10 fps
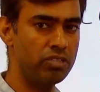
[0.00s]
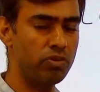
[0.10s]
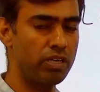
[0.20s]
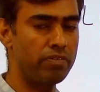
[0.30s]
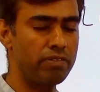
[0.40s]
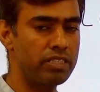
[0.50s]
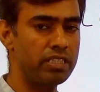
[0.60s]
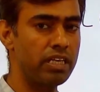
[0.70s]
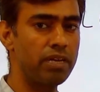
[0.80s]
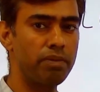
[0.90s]
where fs is a
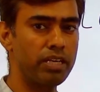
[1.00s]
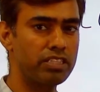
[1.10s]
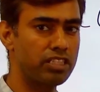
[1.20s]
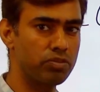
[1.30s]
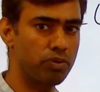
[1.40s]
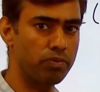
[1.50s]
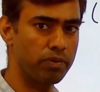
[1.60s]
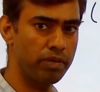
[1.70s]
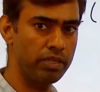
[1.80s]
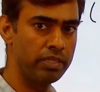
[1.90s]
Laplace transform
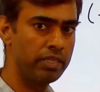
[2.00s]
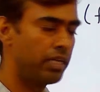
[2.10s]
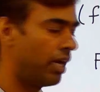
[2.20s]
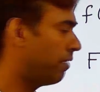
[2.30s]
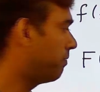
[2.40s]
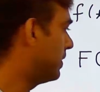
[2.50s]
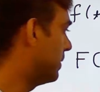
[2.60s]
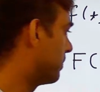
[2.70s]
for ft.